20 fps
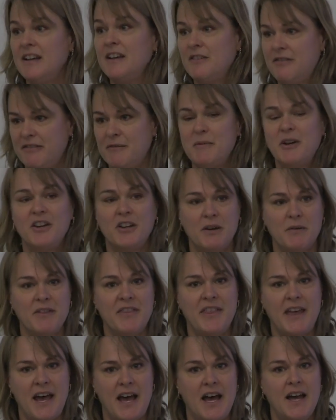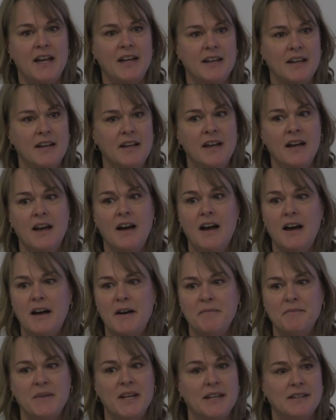You familiar with that?
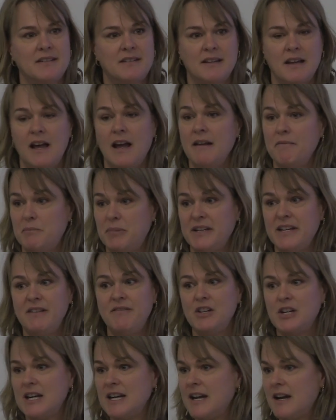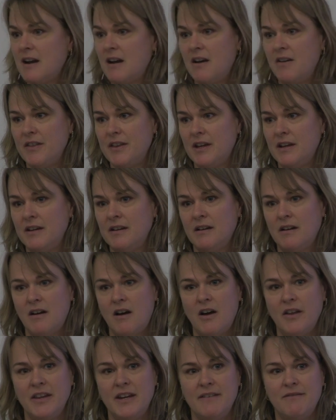Um, it's, I believe you can get all the,
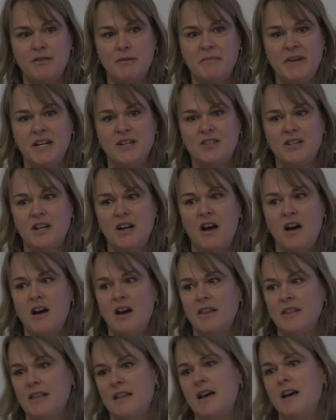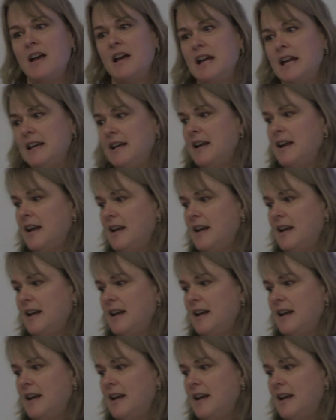all the information online,